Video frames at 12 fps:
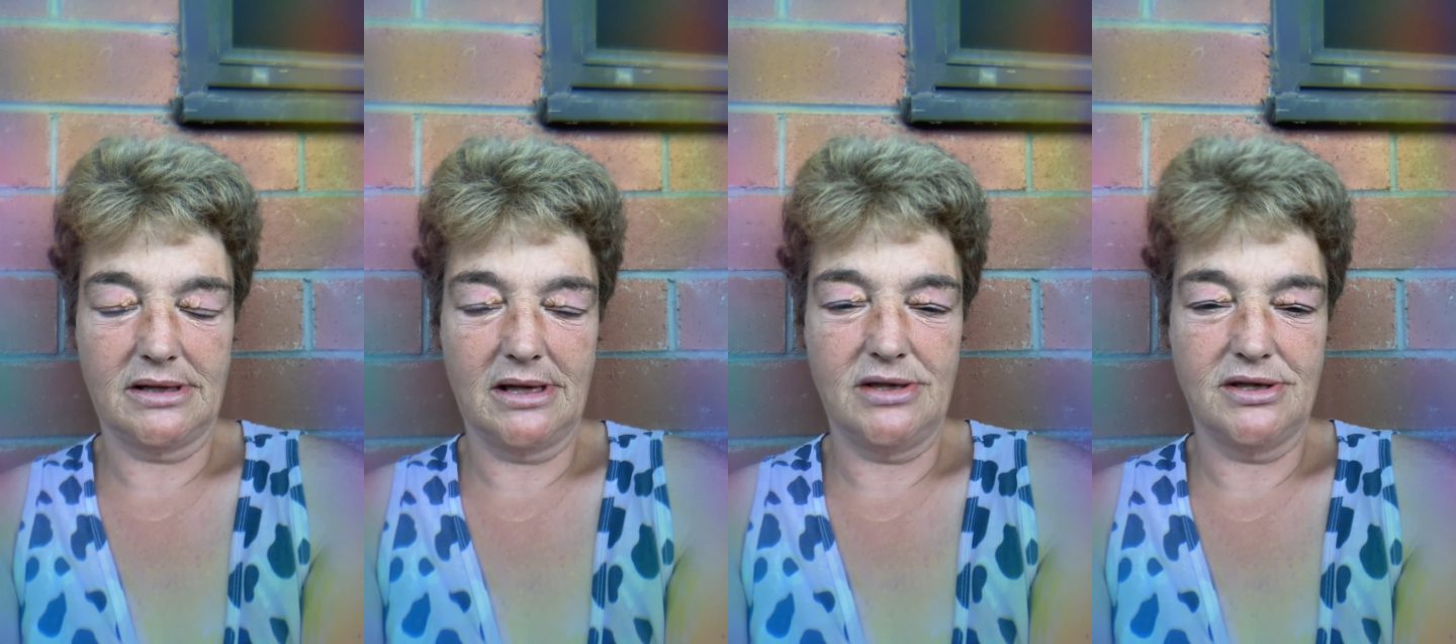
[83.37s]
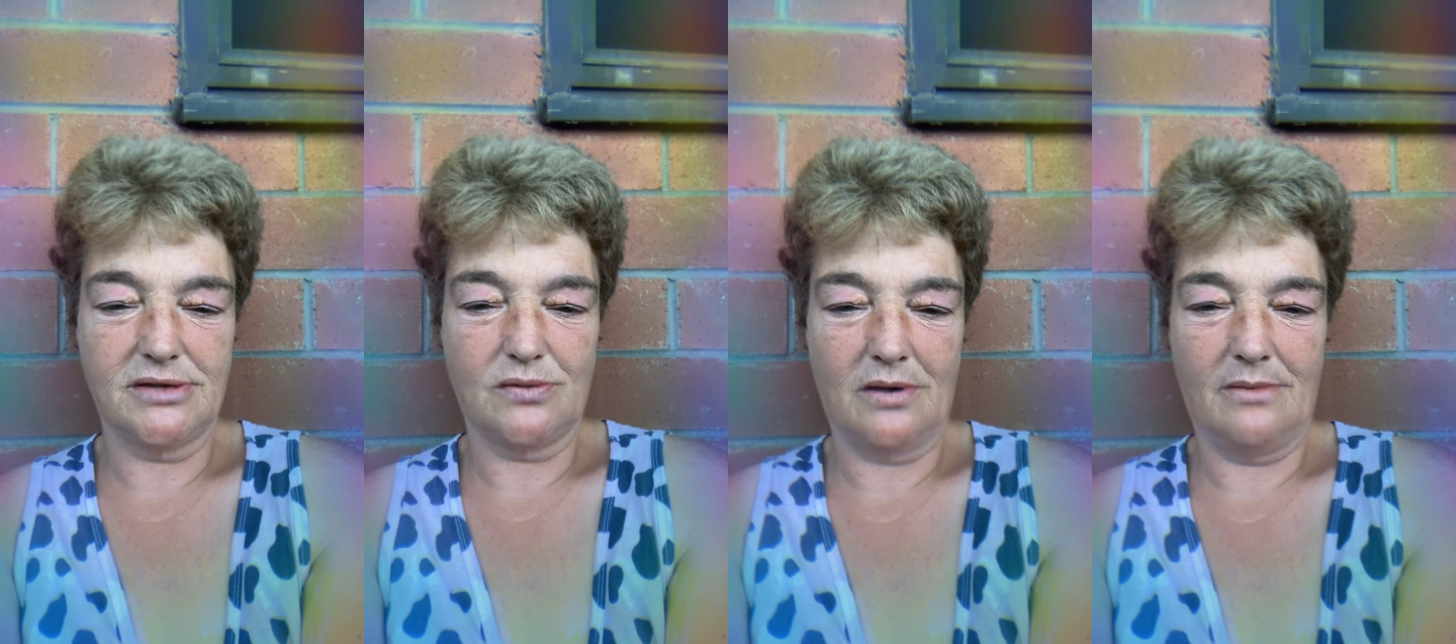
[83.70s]
I
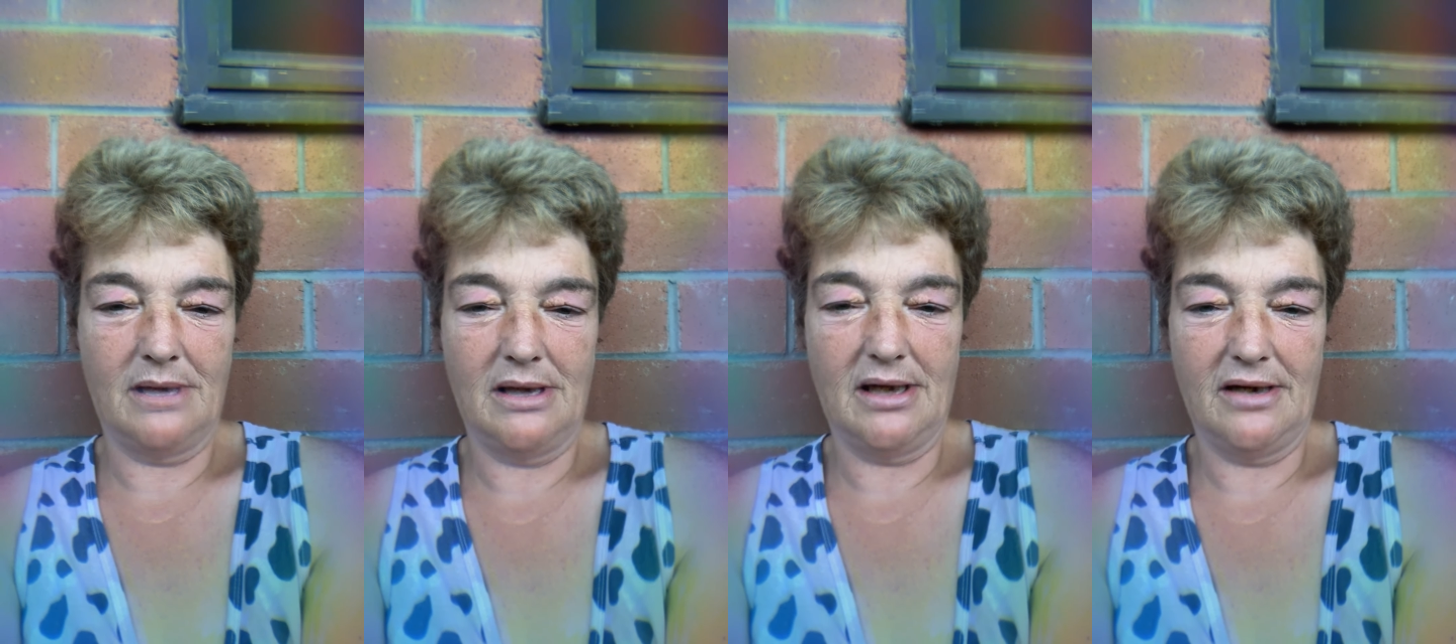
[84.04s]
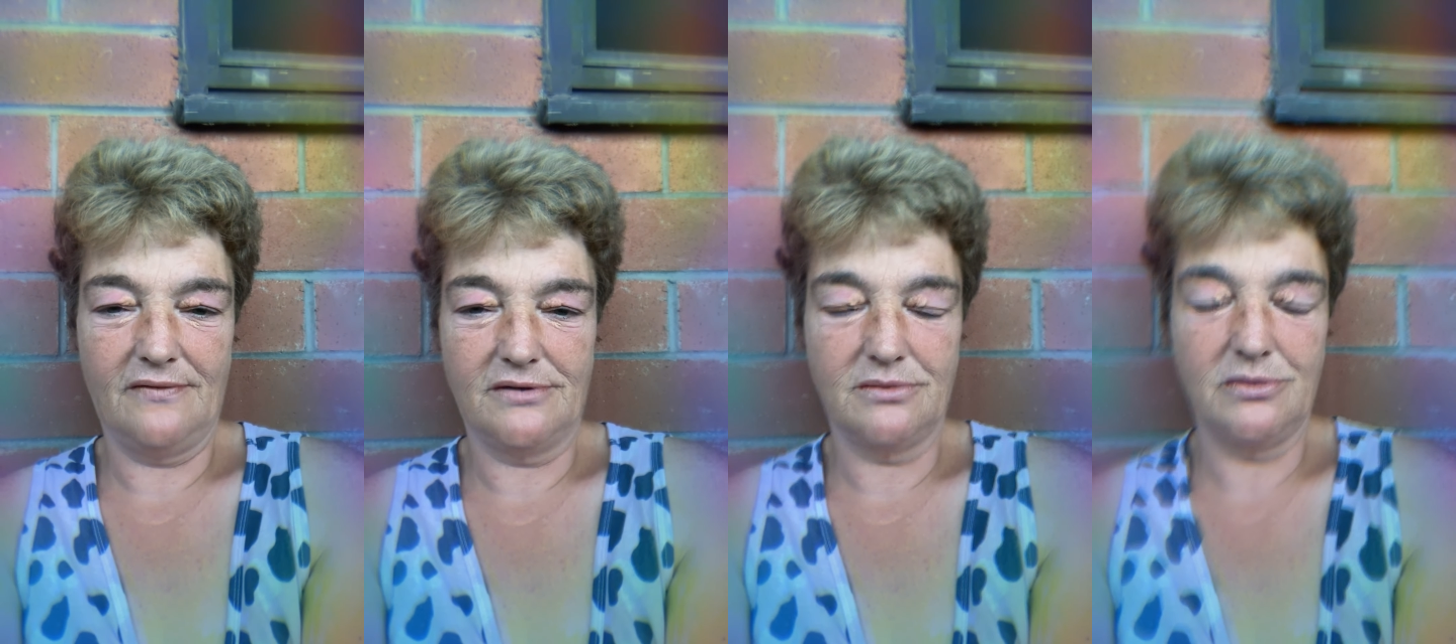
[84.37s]
just want my
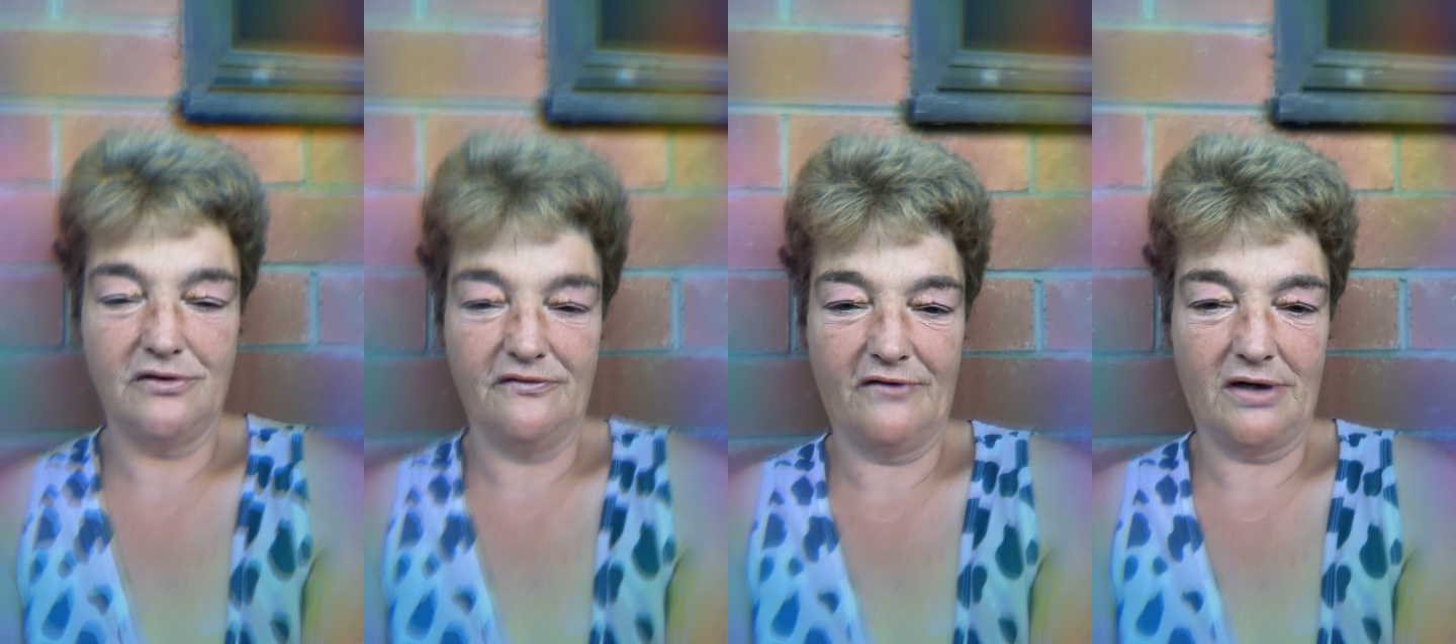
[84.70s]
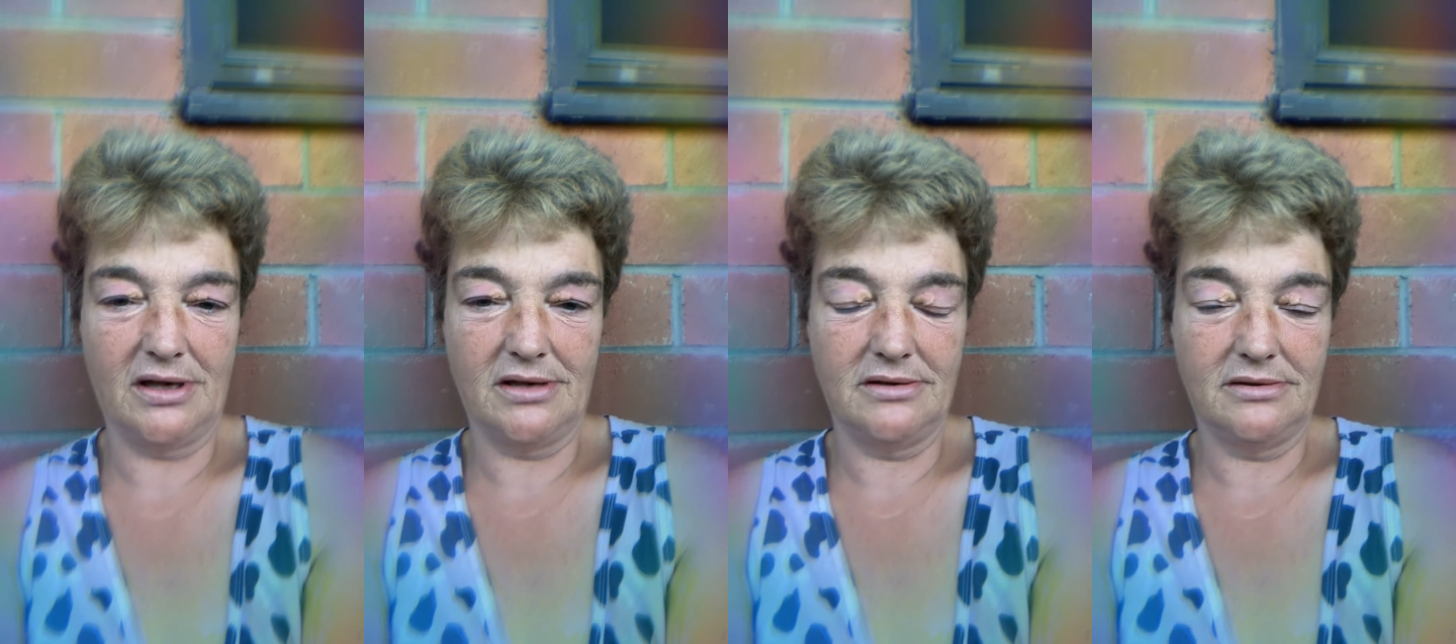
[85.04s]
life to move
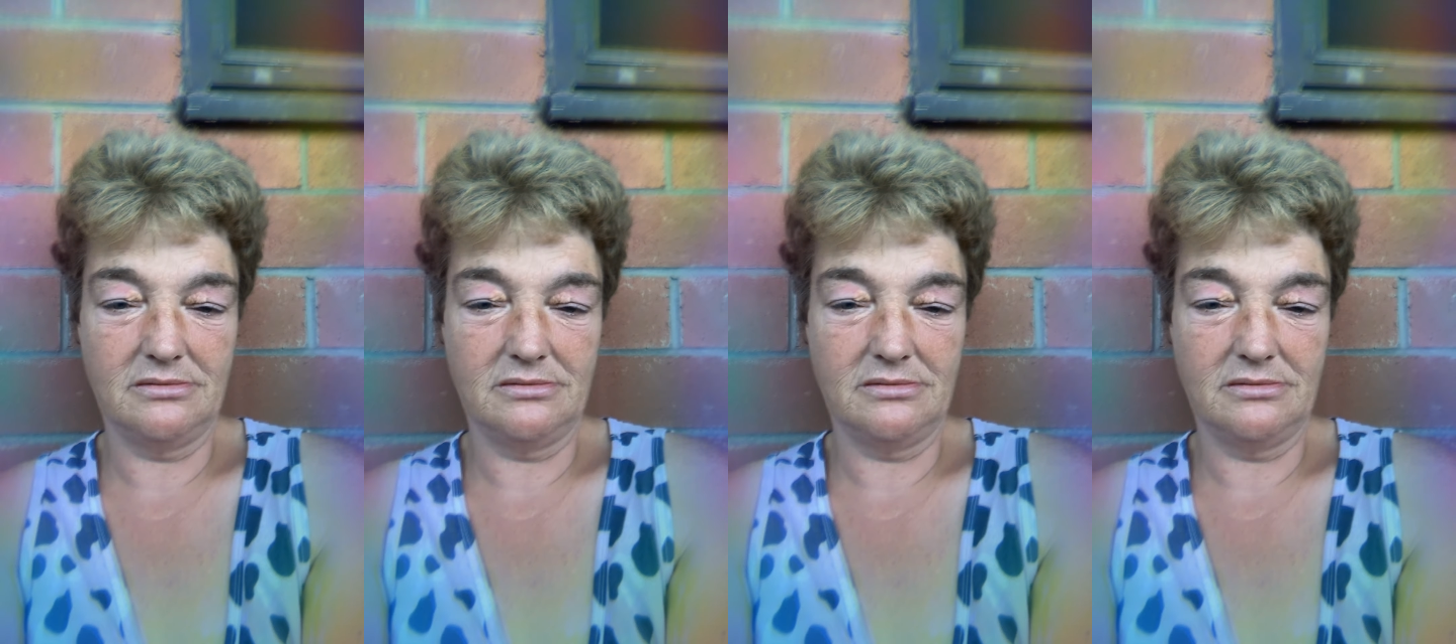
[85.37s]
on.